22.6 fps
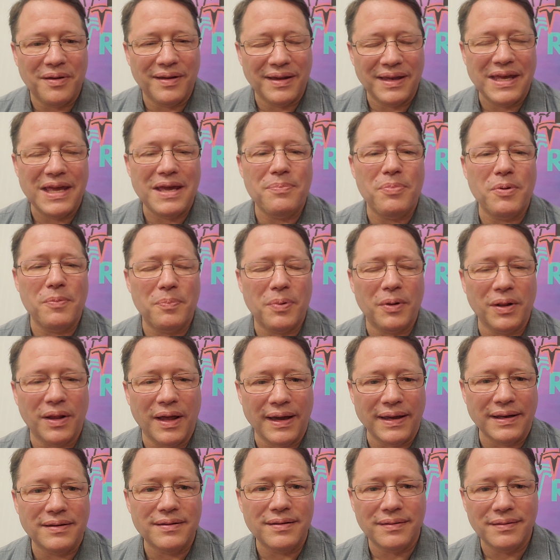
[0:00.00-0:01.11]
keep it
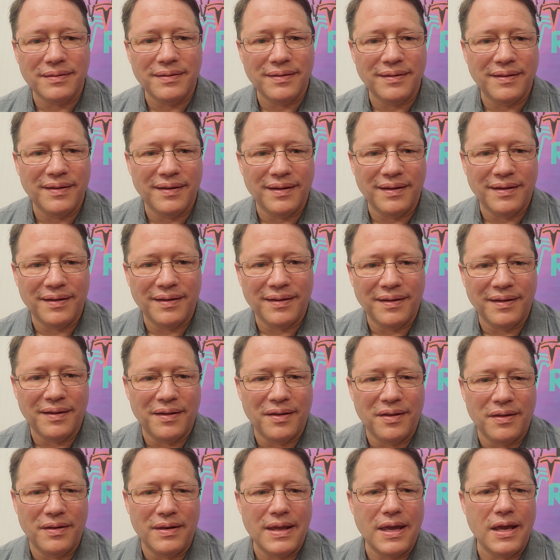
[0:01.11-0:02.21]
polite.
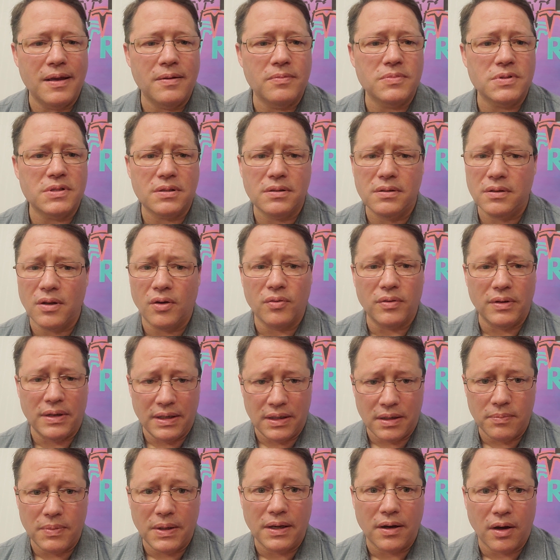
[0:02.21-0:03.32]
Names don't need
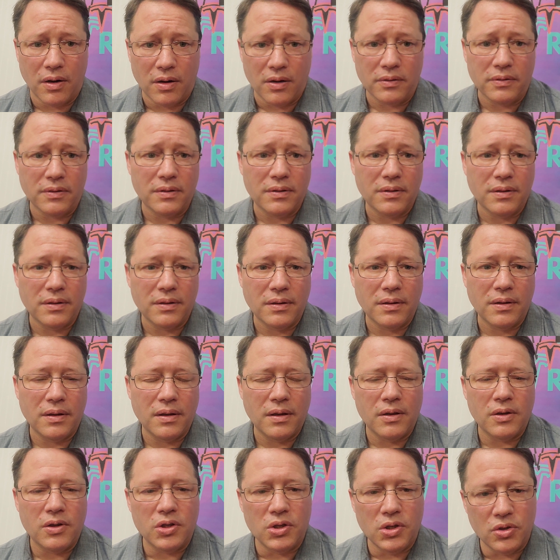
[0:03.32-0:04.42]
to be called.
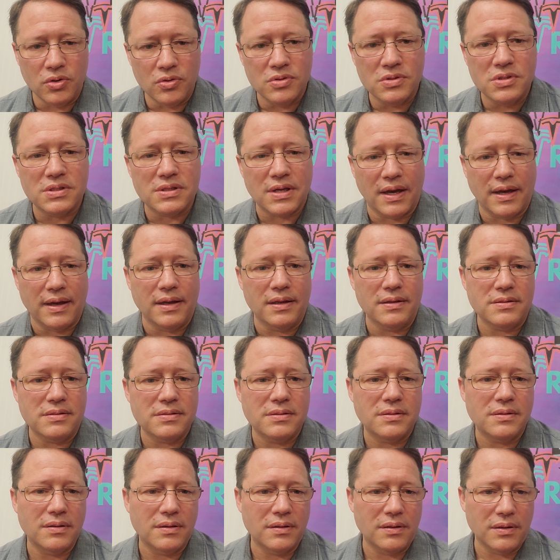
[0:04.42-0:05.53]
Use science.
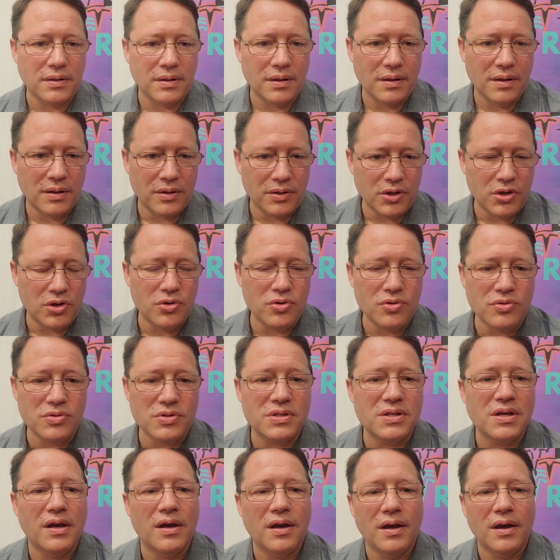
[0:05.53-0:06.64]
Use
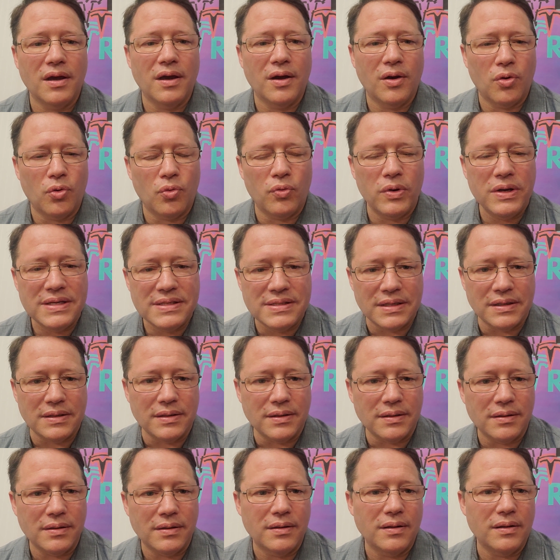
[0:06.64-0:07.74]
reason.
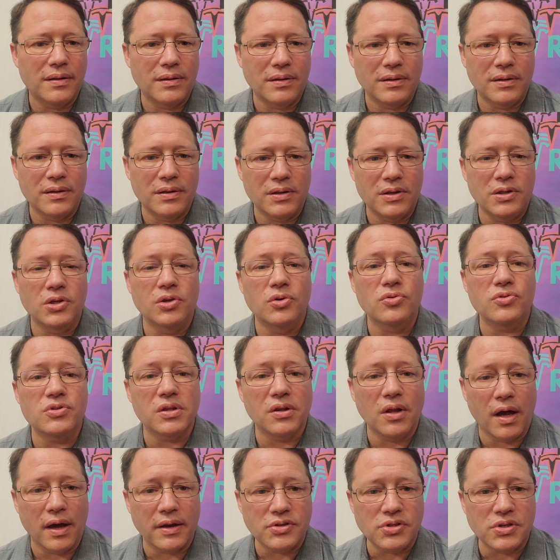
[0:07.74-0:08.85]
Use
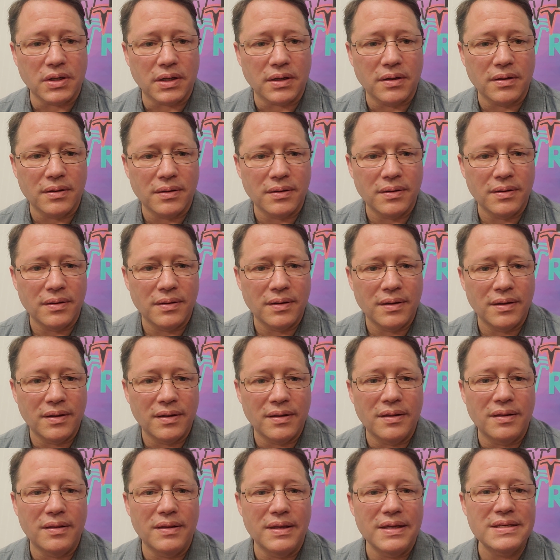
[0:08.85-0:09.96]
logic.
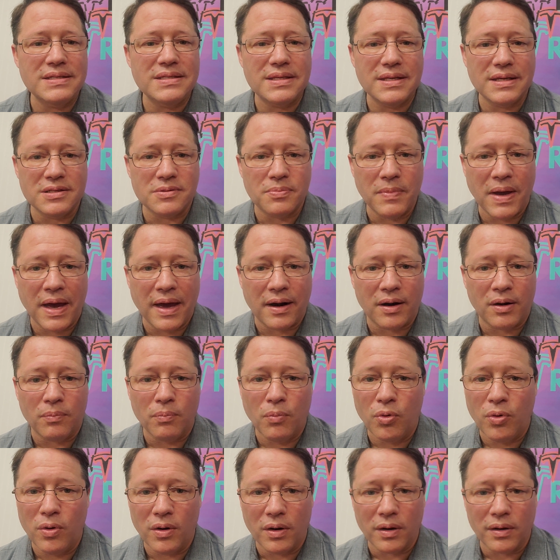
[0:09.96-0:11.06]
These things matter
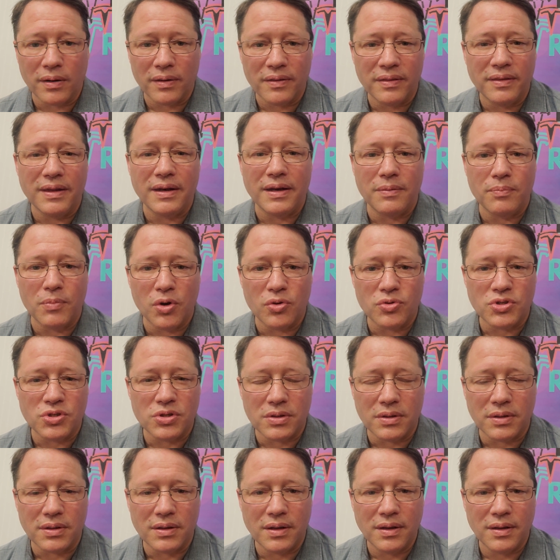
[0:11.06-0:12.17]
more than
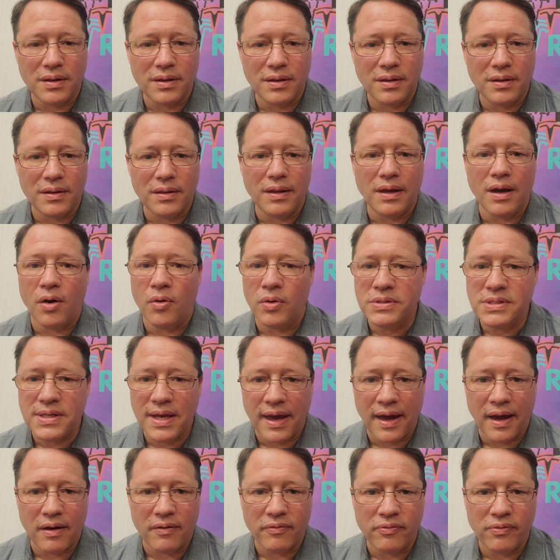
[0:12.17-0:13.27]
emotion. They always
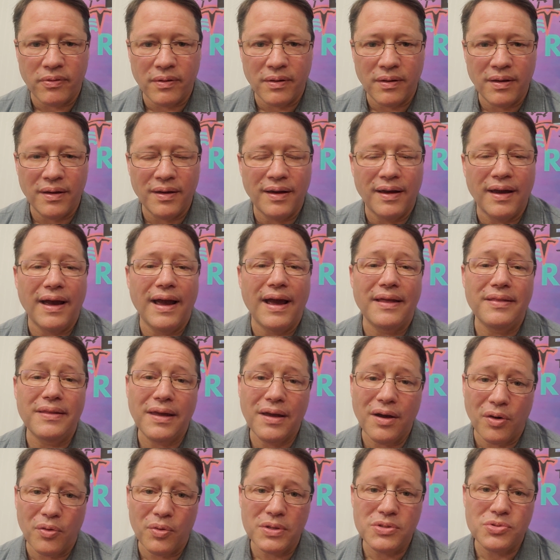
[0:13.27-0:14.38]
have, and they
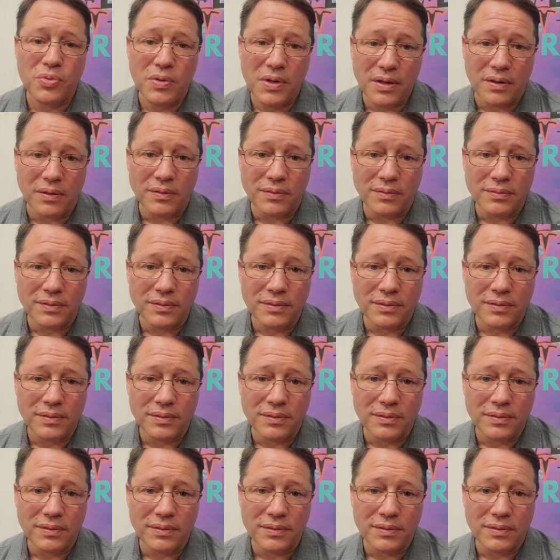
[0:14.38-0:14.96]
always will,